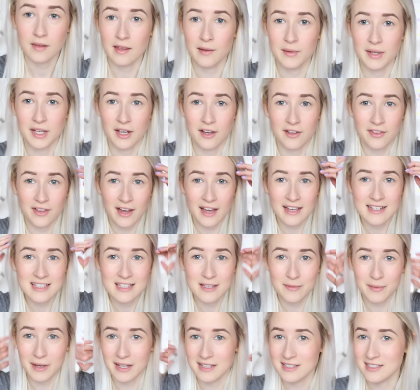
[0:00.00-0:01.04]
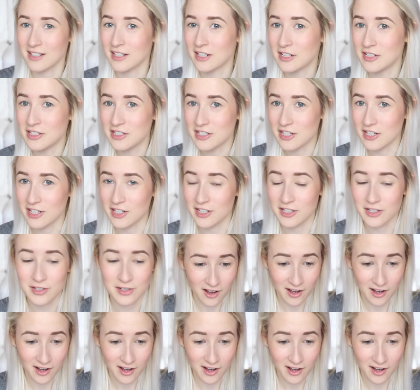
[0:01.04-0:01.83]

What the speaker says: There we go, that is the best I can do.